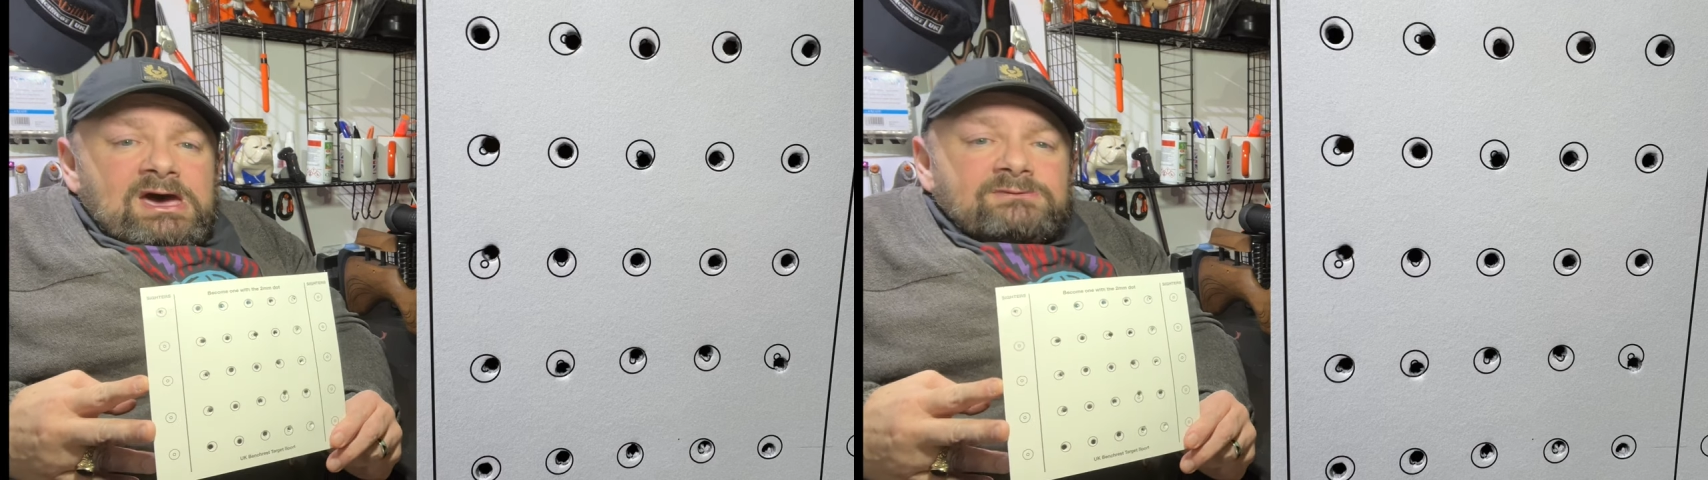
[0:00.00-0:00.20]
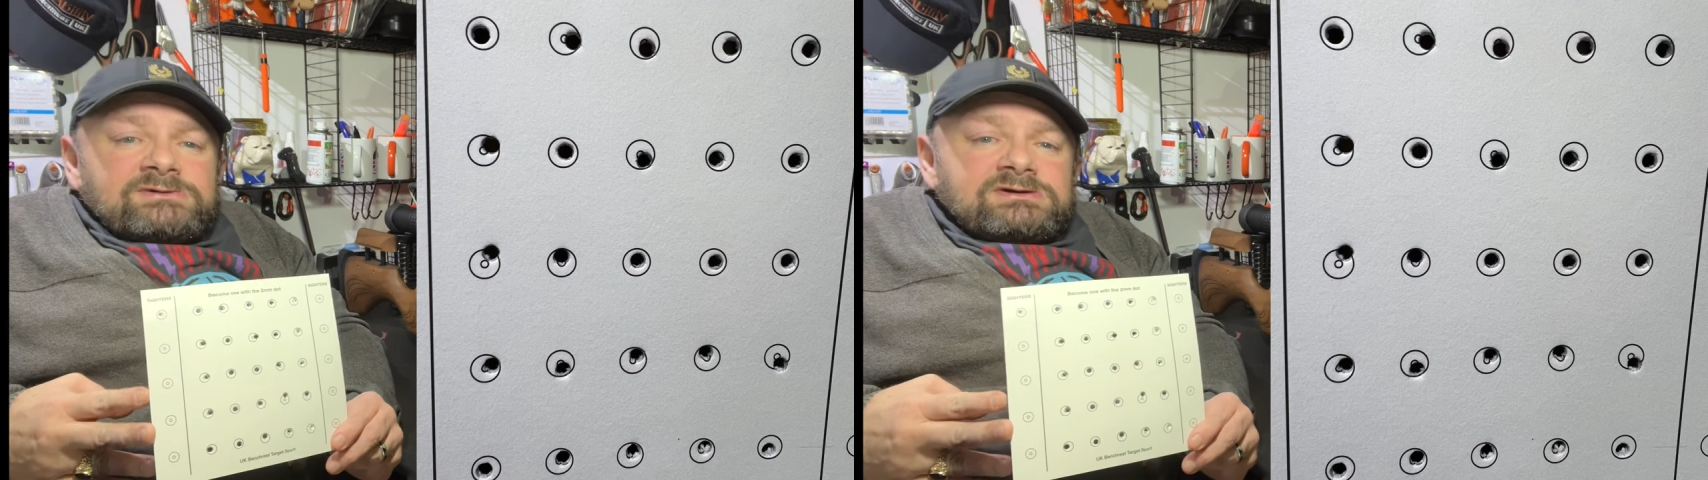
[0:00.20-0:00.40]

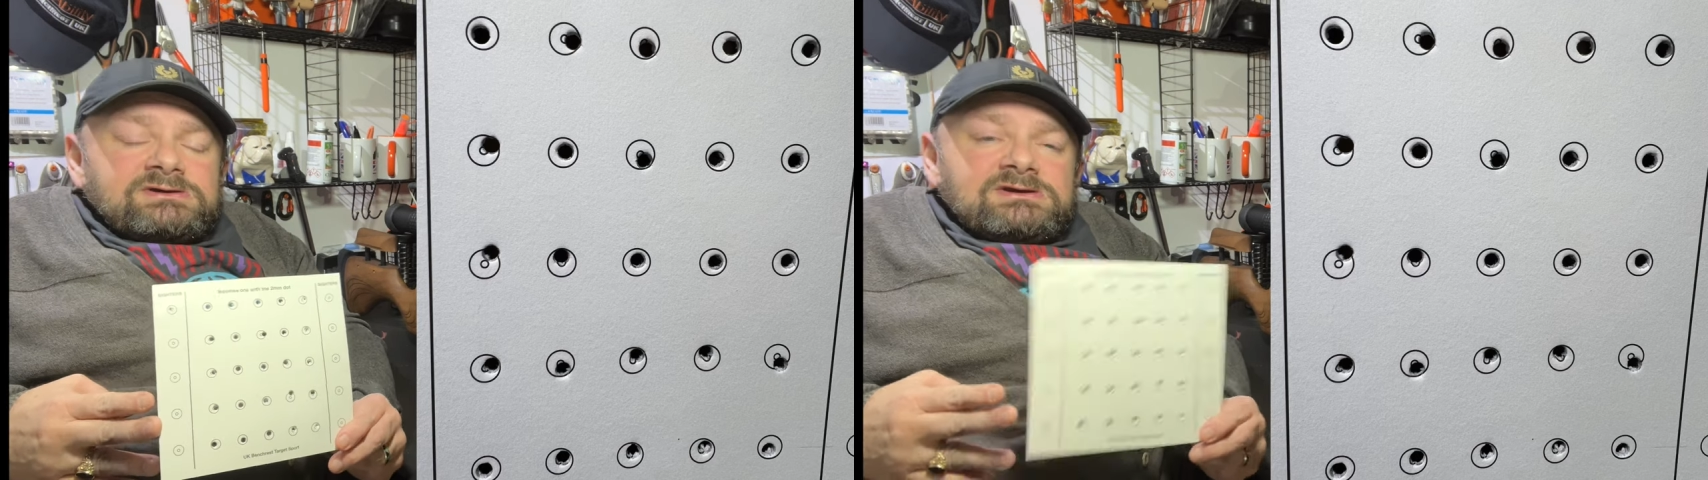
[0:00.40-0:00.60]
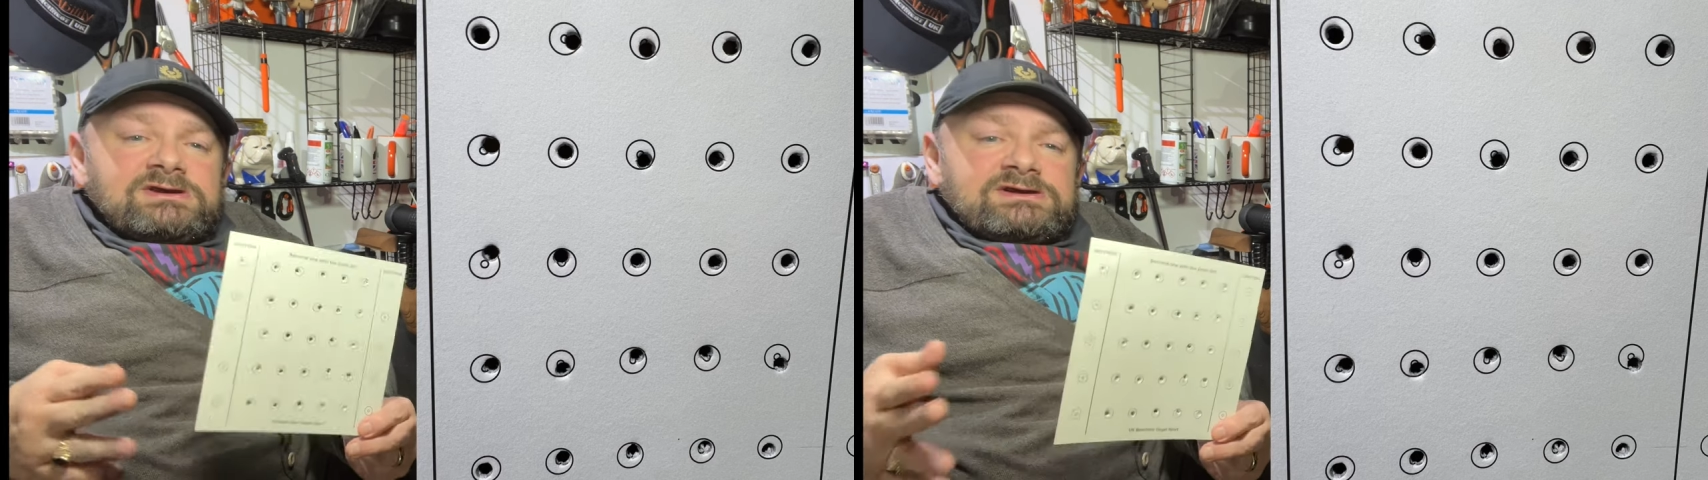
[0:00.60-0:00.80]
I'm,
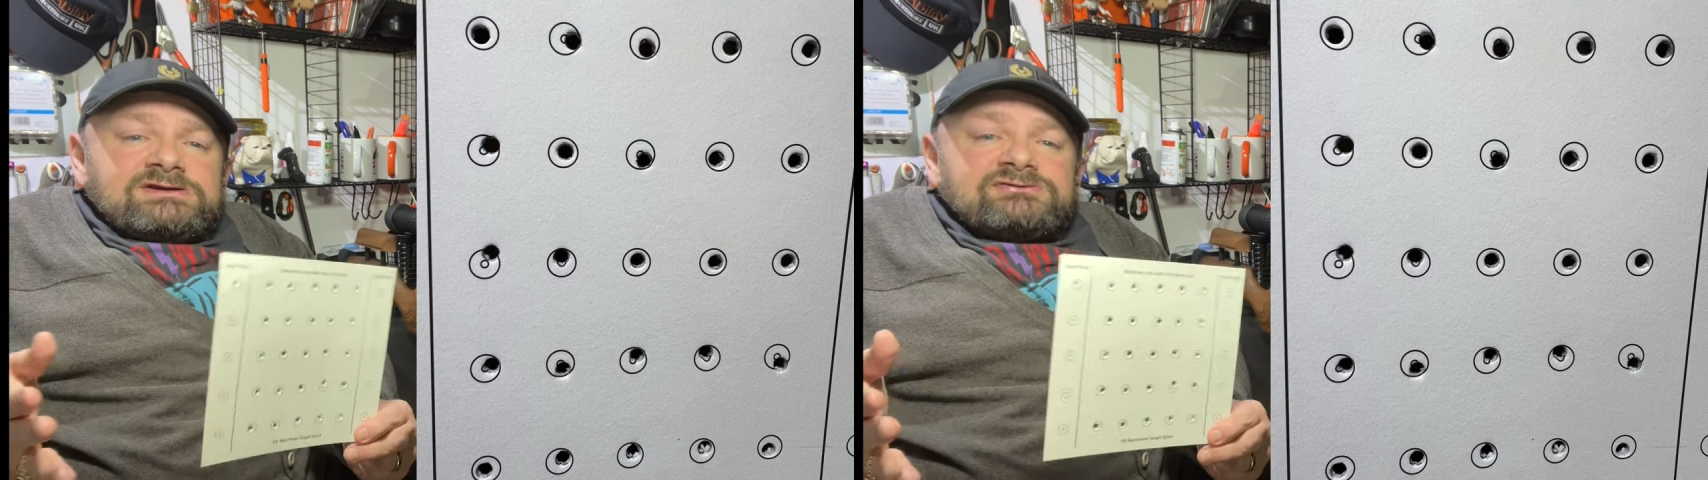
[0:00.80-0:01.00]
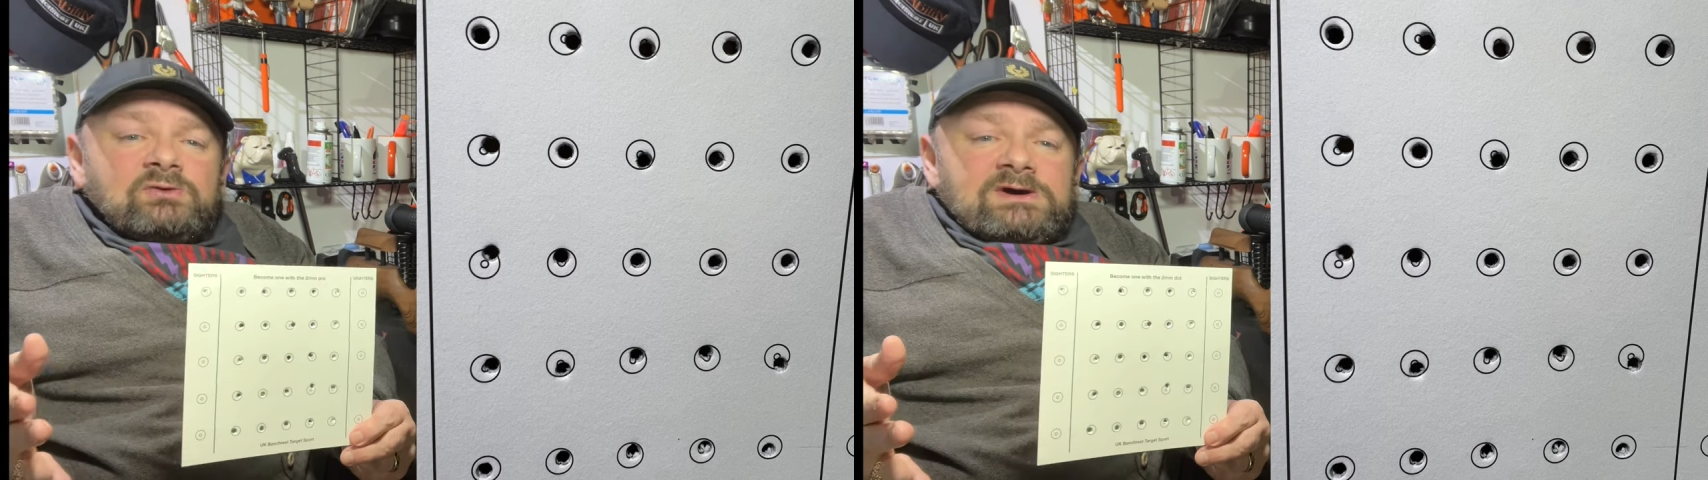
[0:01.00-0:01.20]
and it
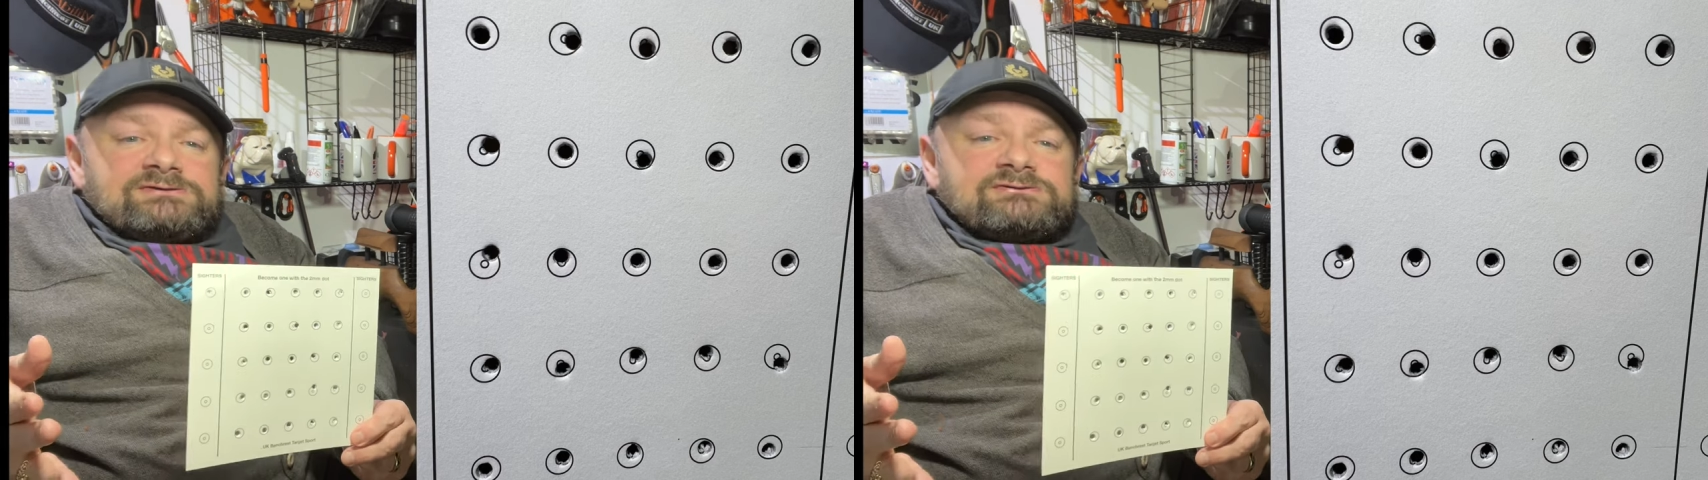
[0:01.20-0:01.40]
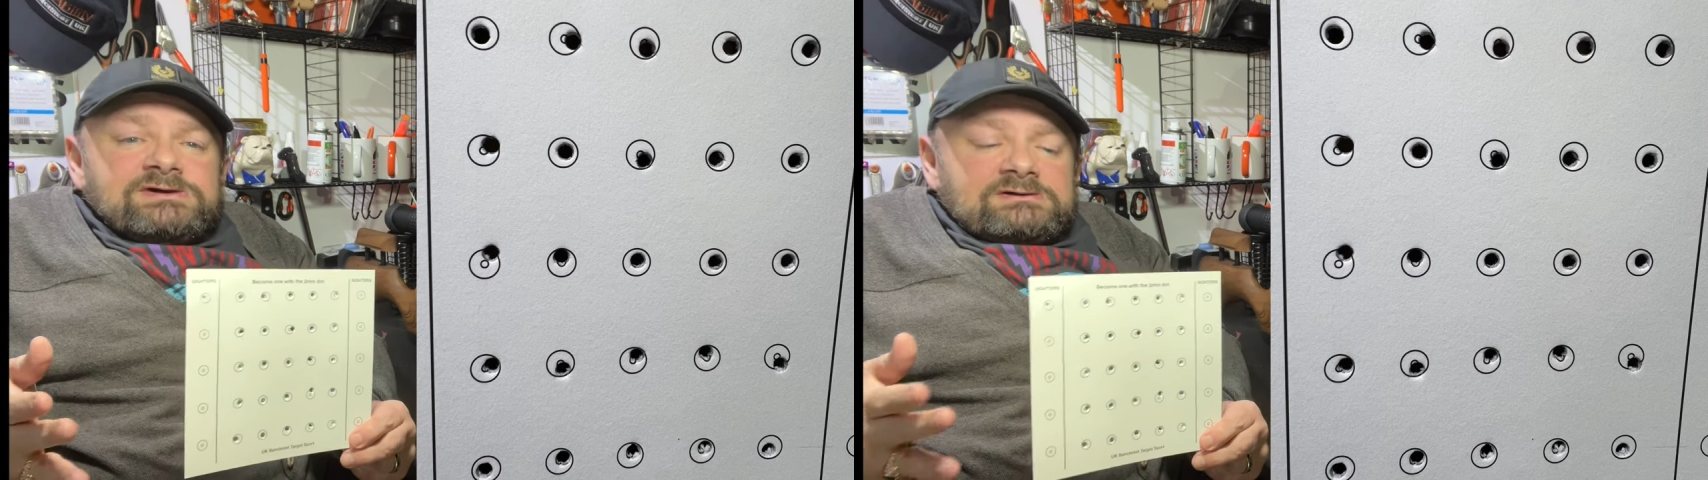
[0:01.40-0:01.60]
is
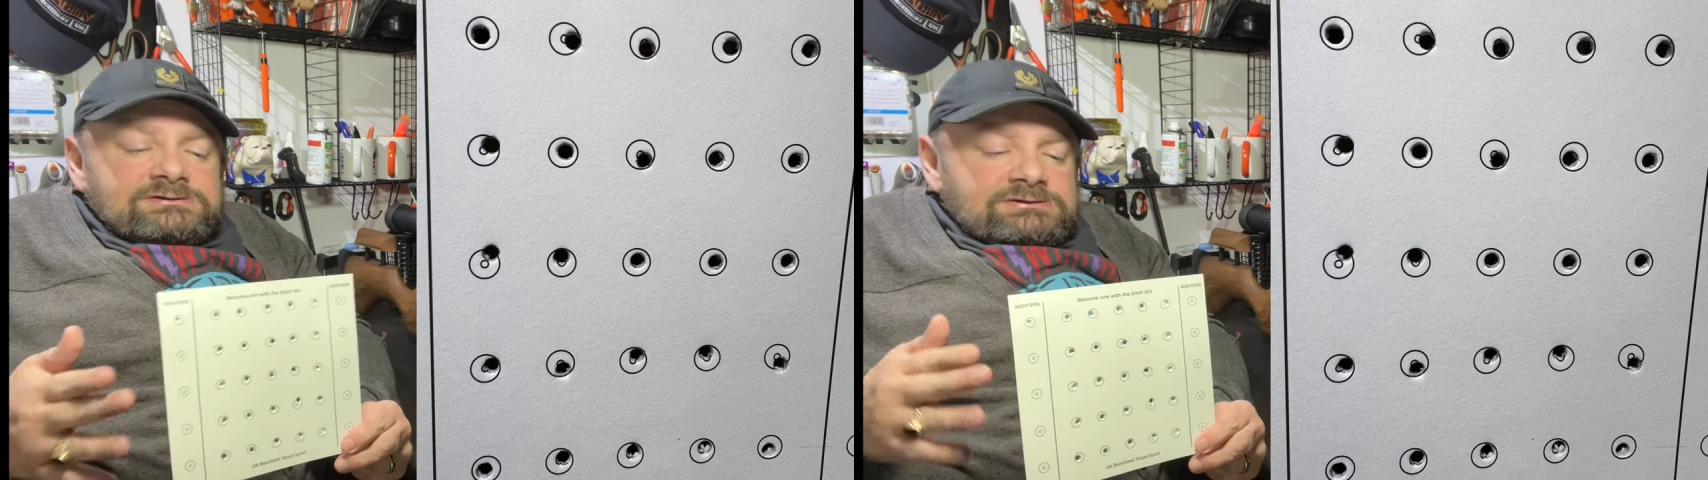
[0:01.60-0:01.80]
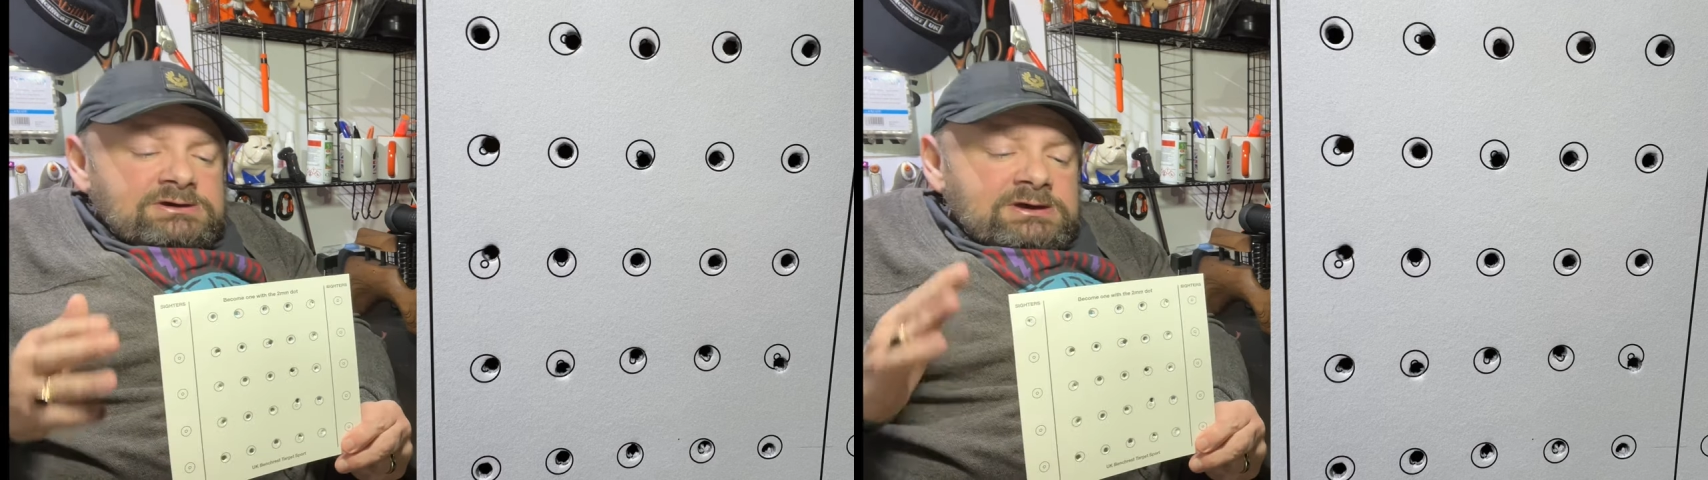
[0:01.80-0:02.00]
quite
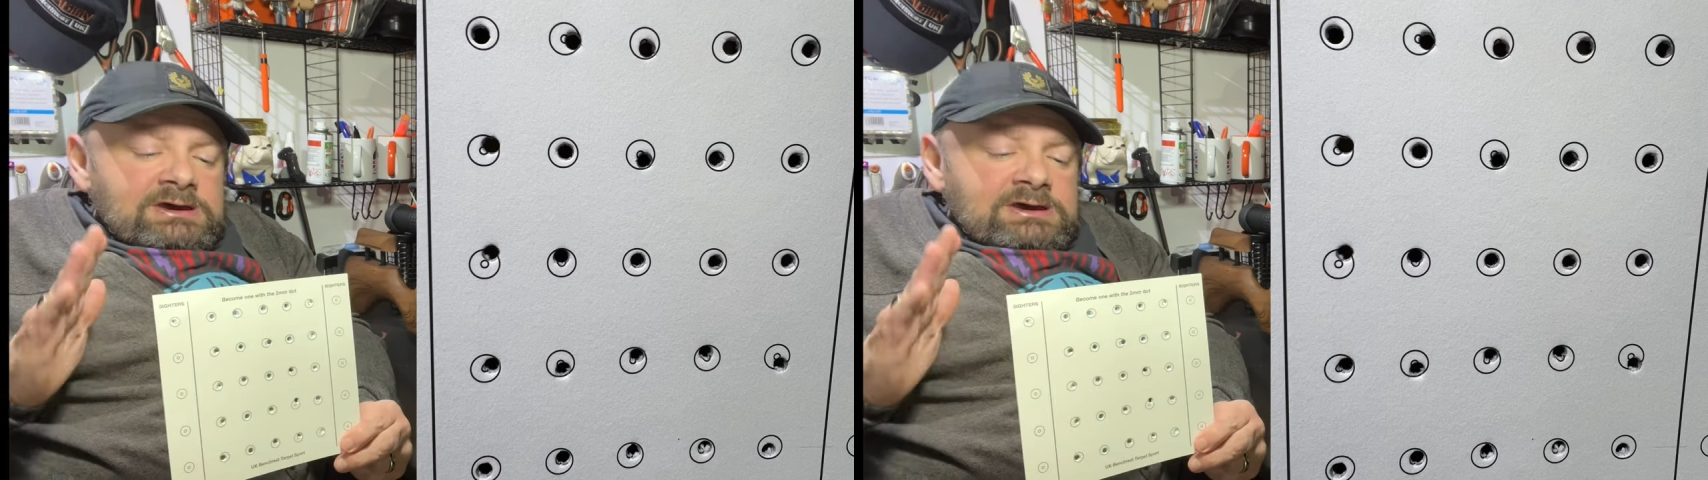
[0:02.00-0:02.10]
shielded,